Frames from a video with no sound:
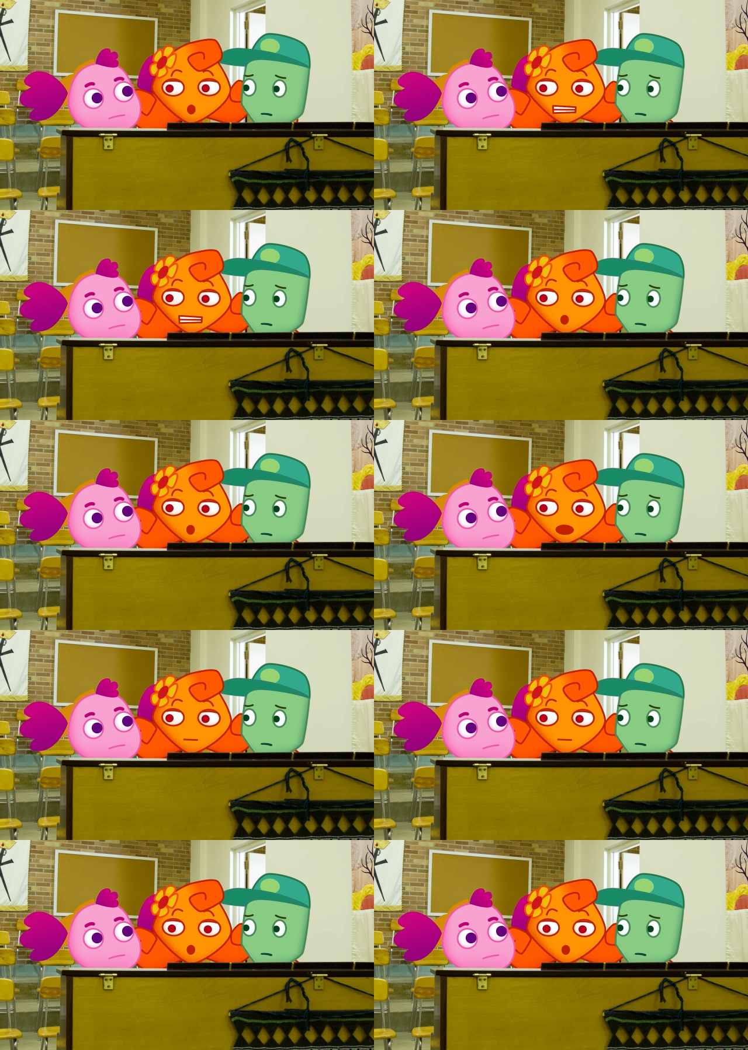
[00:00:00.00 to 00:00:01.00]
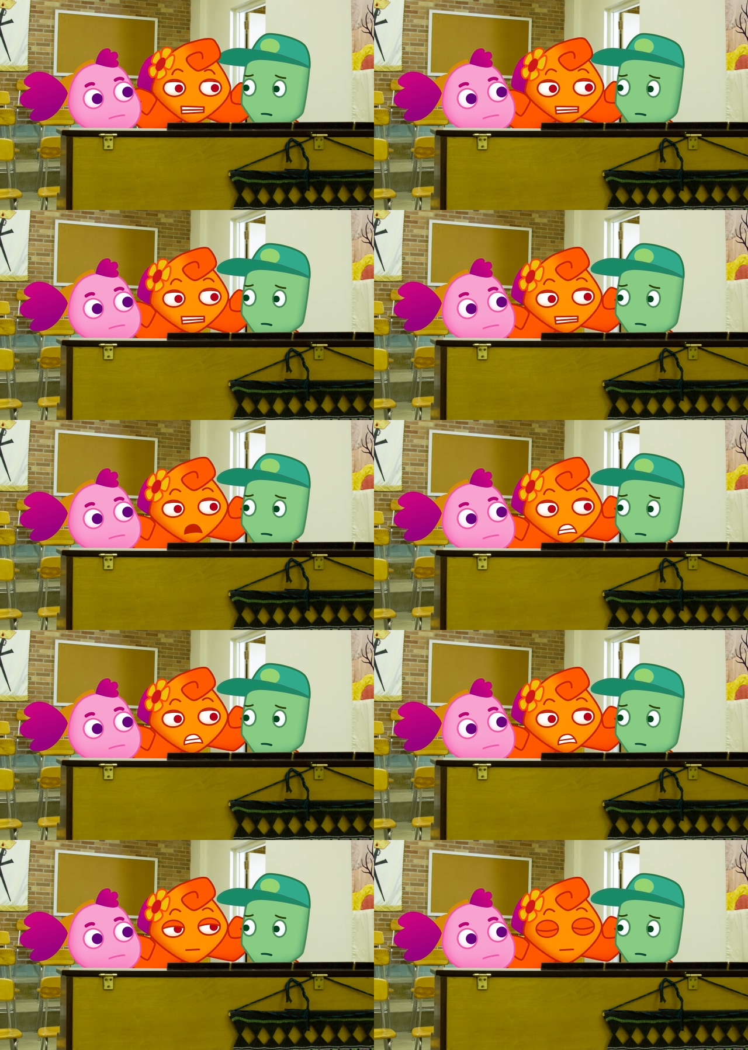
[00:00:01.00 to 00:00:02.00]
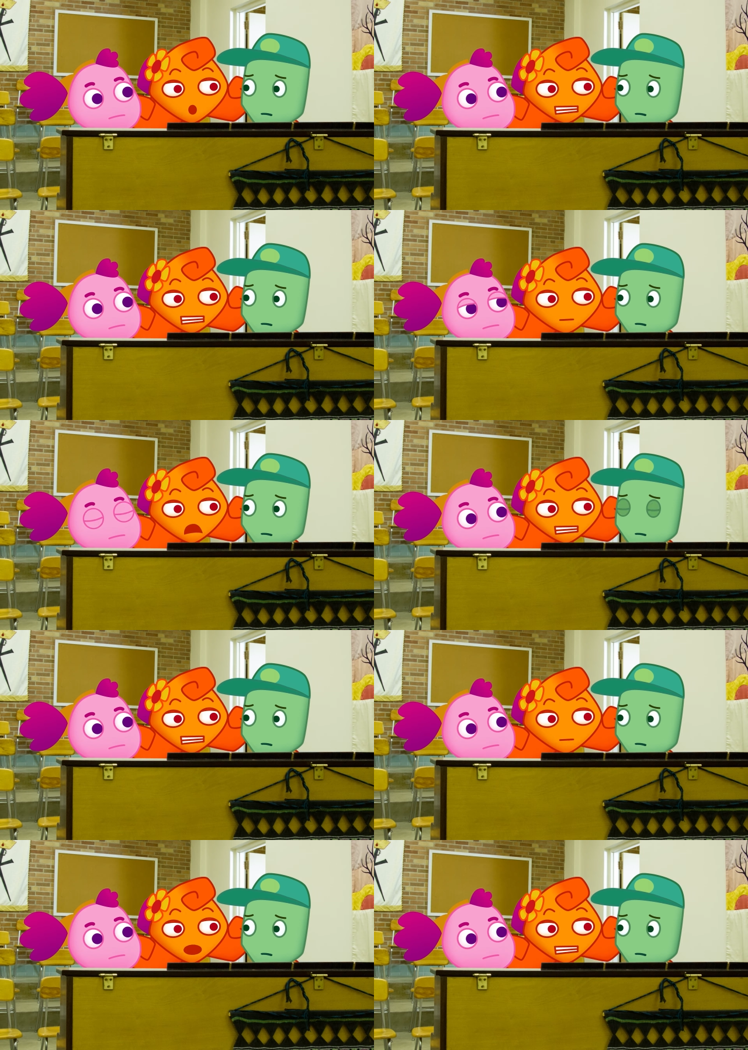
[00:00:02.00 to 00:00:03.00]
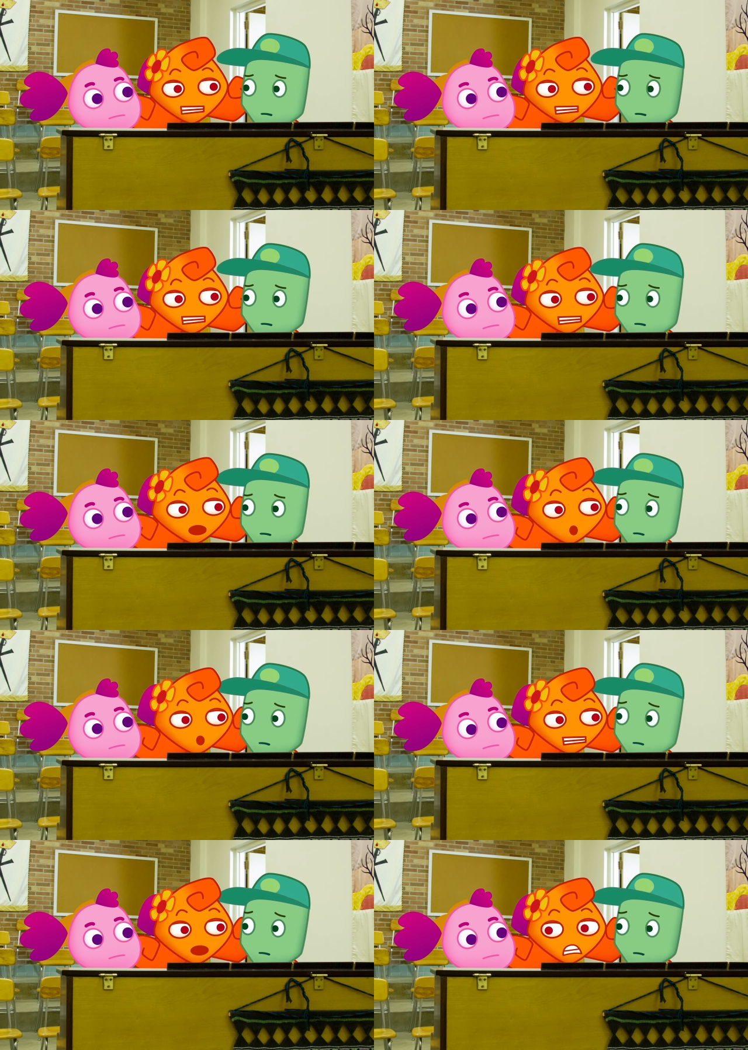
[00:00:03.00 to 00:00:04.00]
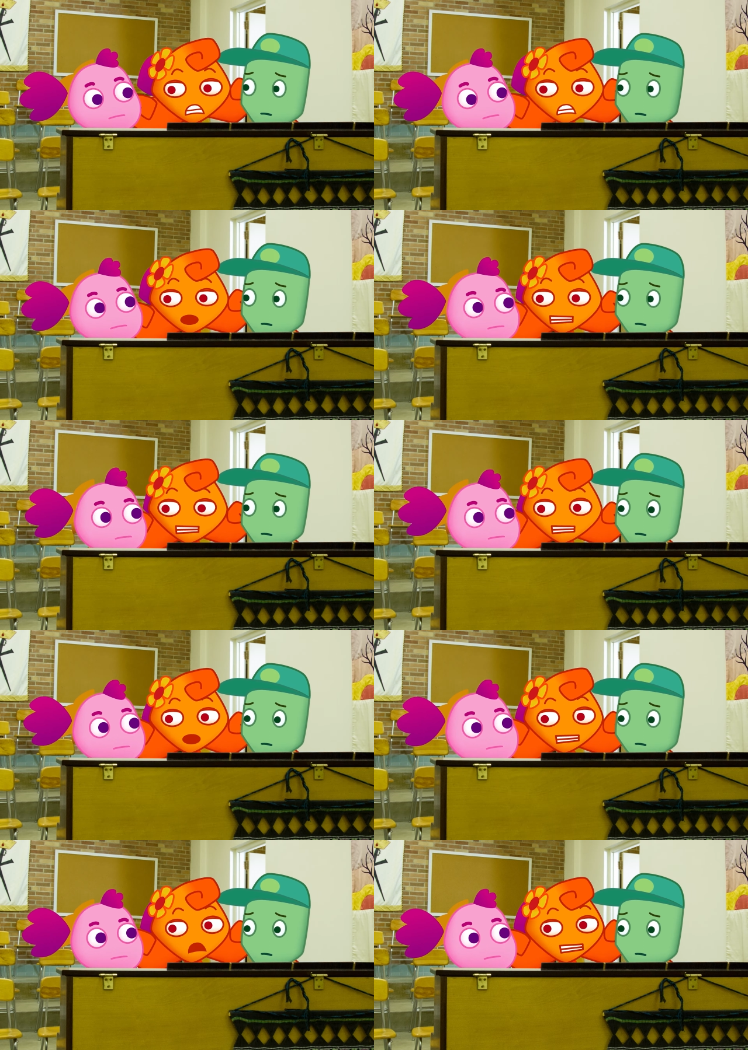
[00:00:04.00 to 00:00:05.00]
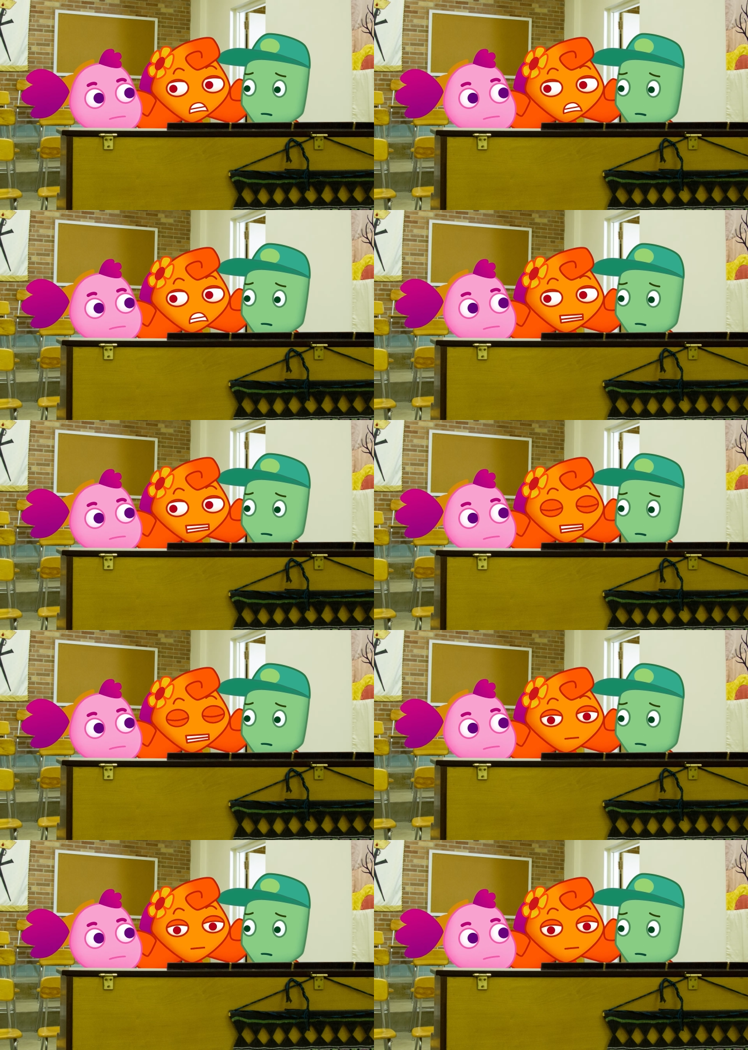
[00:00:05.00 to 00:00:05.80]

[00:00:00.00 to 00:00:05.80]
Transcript: No face is visible, so there are no lips to read.